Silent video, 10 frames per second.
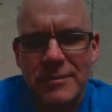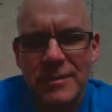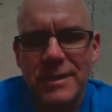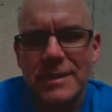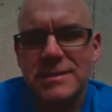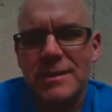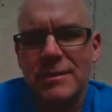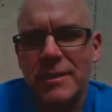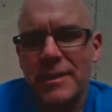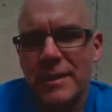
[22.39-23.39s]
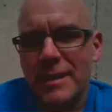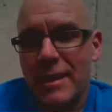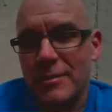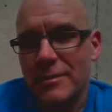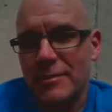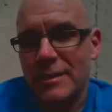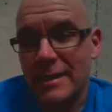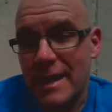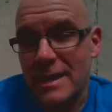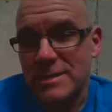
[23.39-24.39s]
We can get stuck with a character
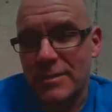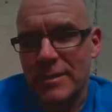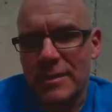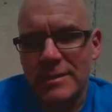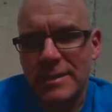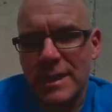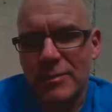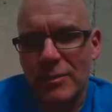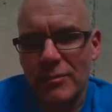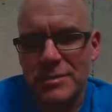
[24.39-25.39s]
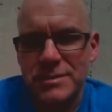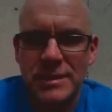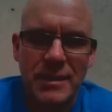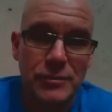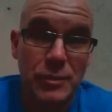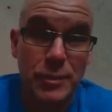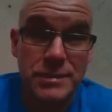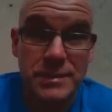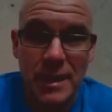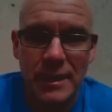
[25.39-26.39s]
class or an archetype or just a character
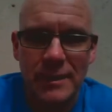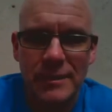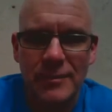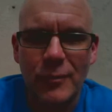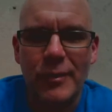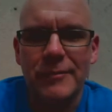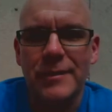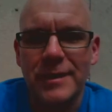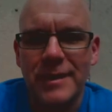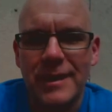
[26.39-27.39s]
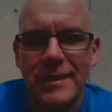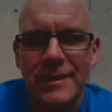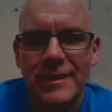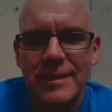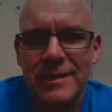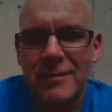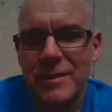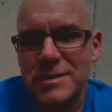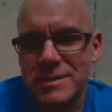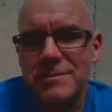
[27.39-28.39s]
persona, more often than not, that
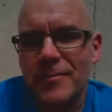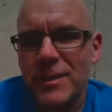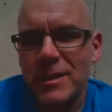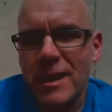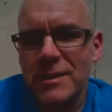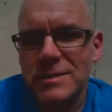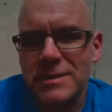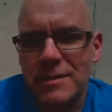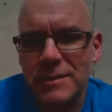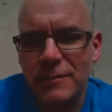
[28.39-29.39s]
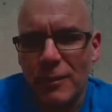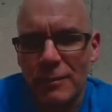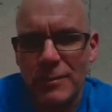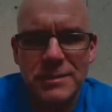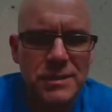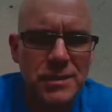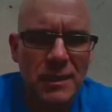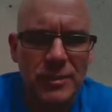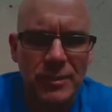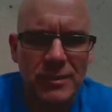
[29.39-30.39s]
we just kind of use as our default because it's
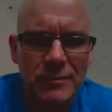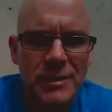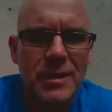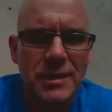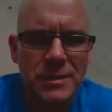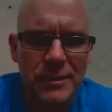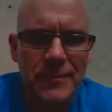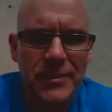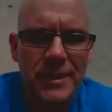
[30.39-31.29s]
comfortable. We know how to do it.